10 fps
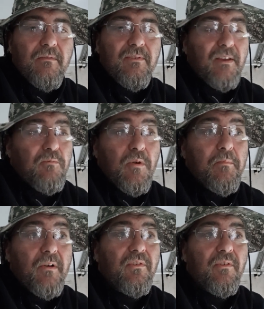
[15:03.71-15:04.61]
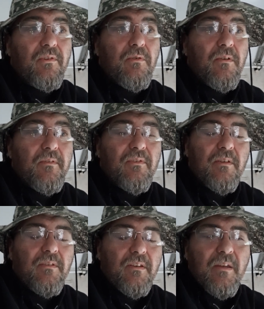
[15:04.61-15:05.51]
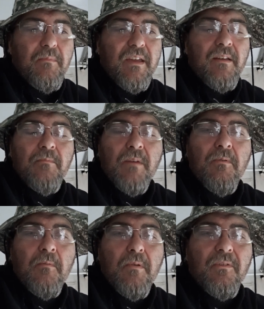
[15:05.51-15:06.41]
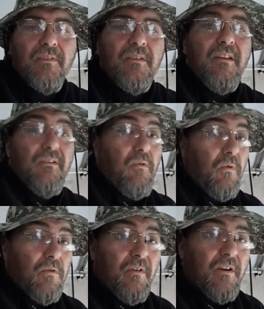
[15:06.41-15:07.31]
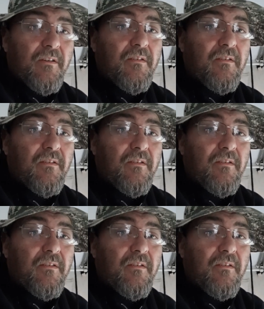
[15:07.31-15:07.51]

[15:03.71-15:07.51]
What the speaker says: Send one person to the store if it can be gotten by one person. Order it.